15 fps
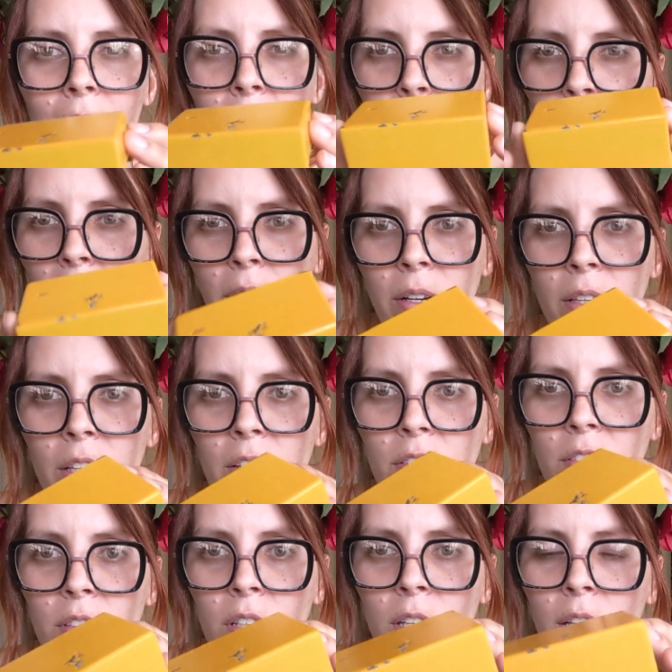And part of
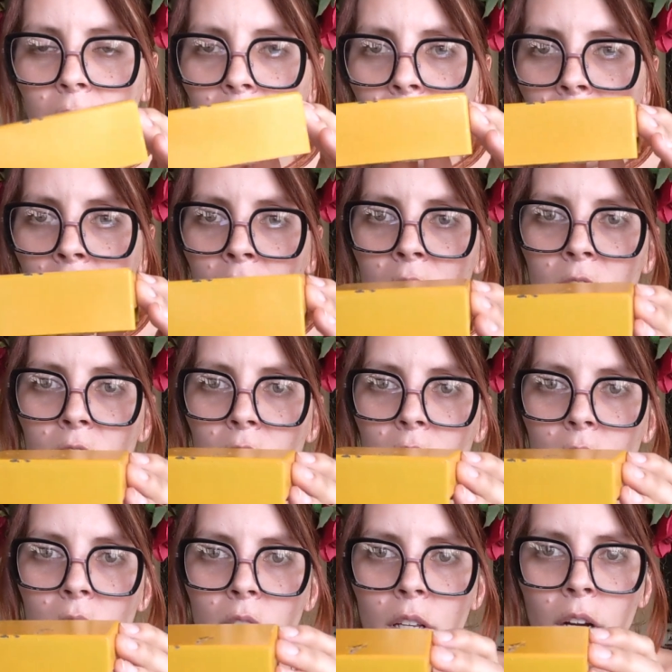this is,
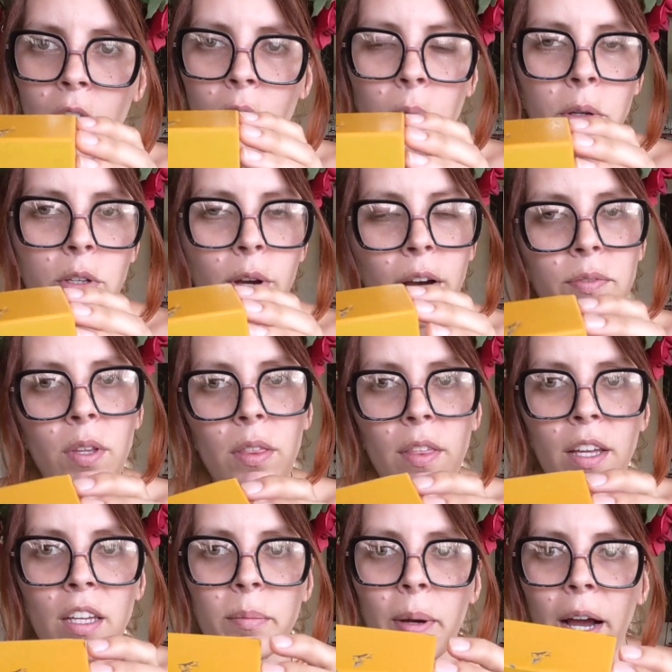you have to
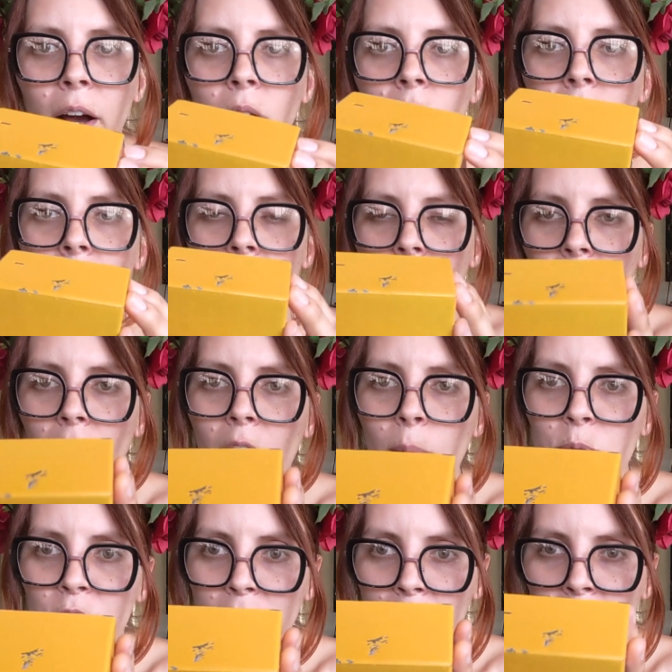think about the
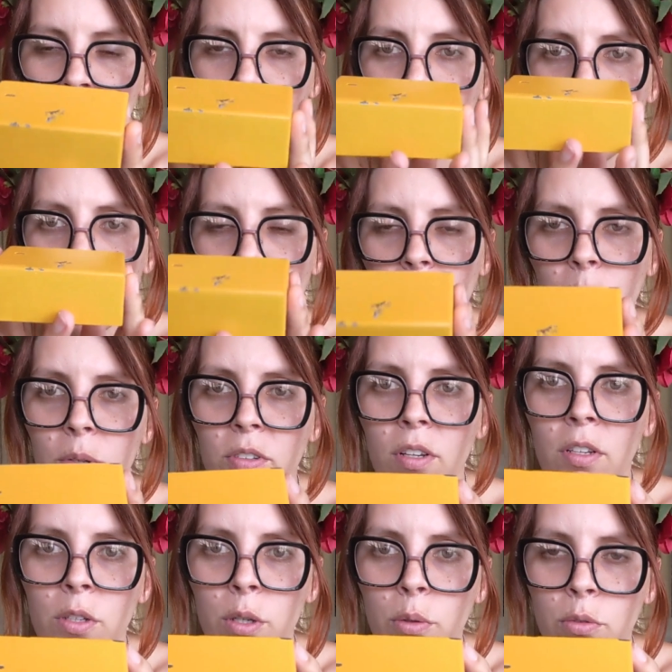object if it was
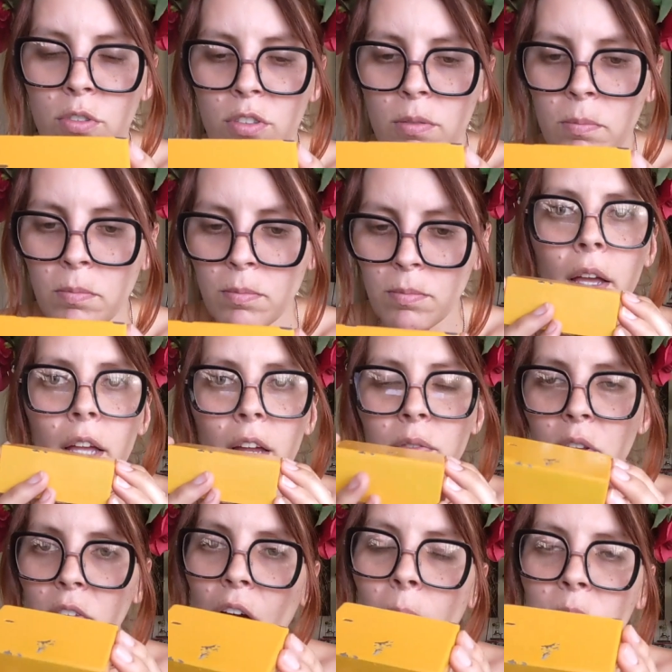in use. If
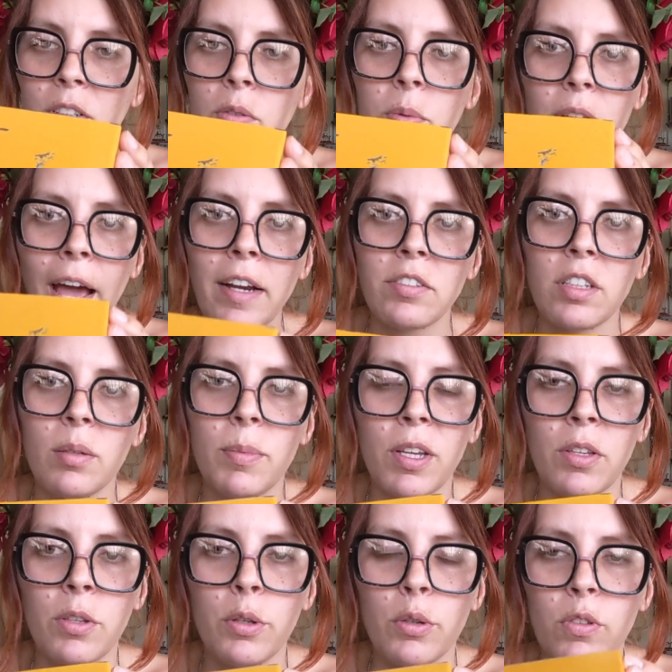this object was actually
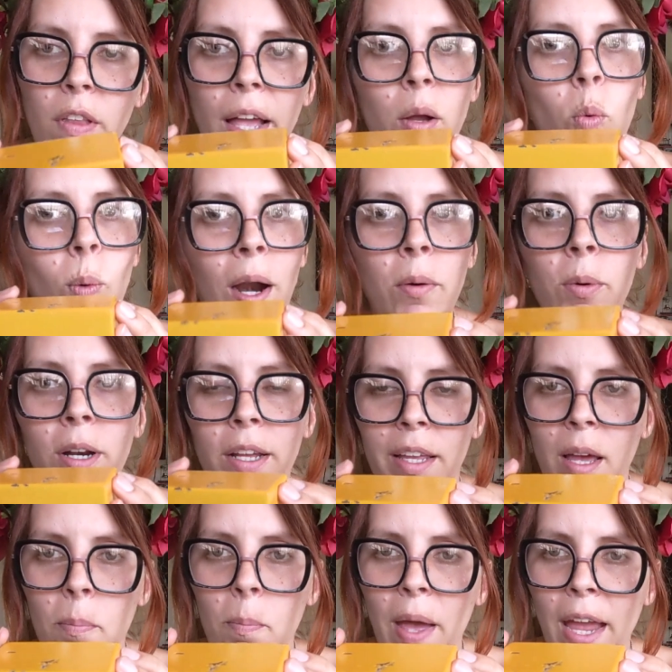being used, like where would it
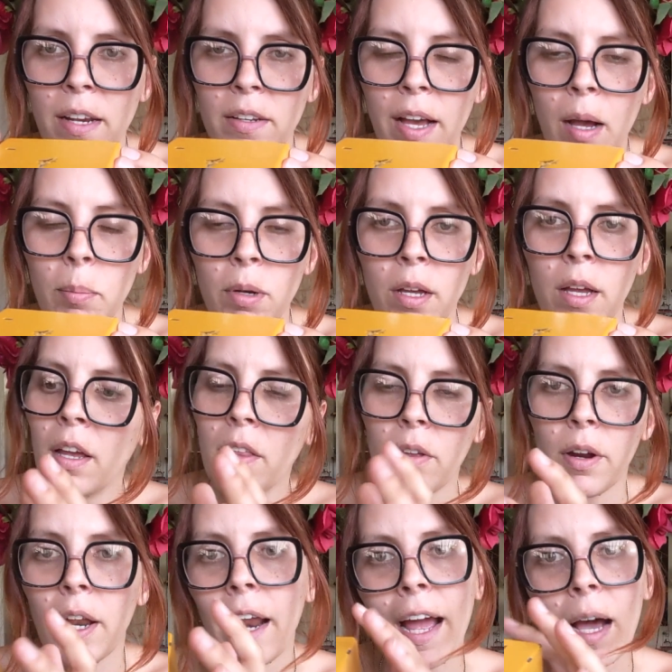get banged up?
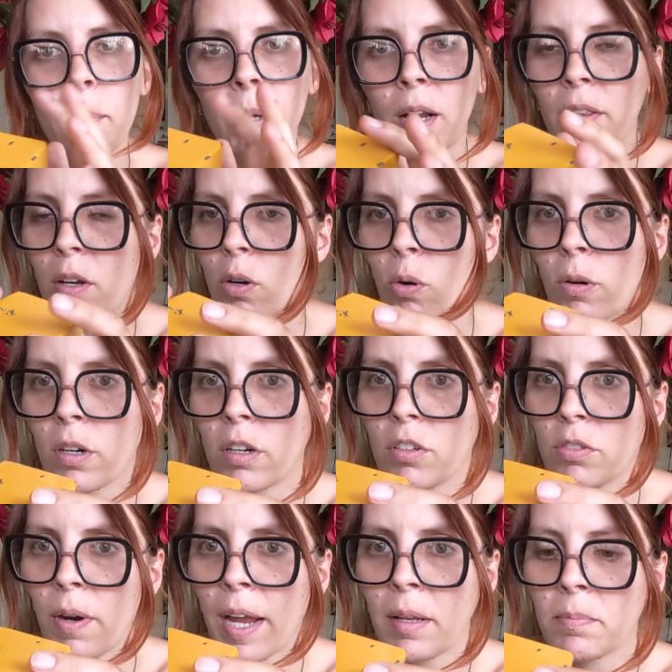They're going to happen on the
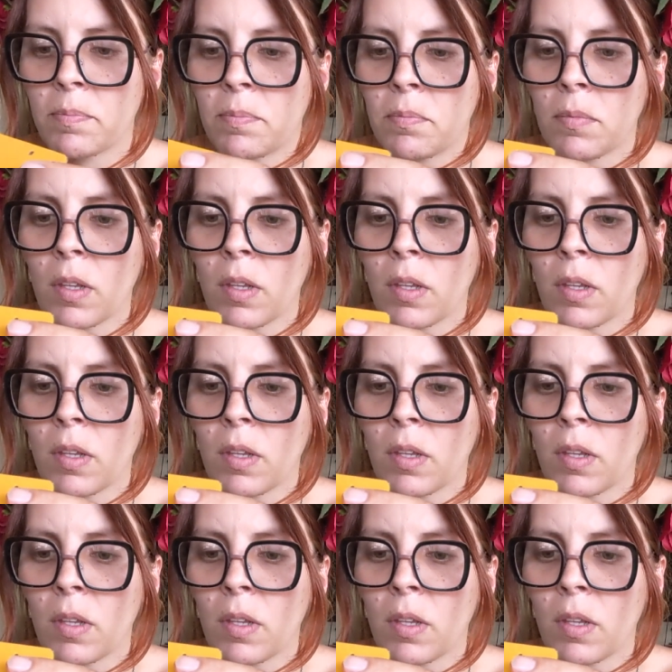corners, right?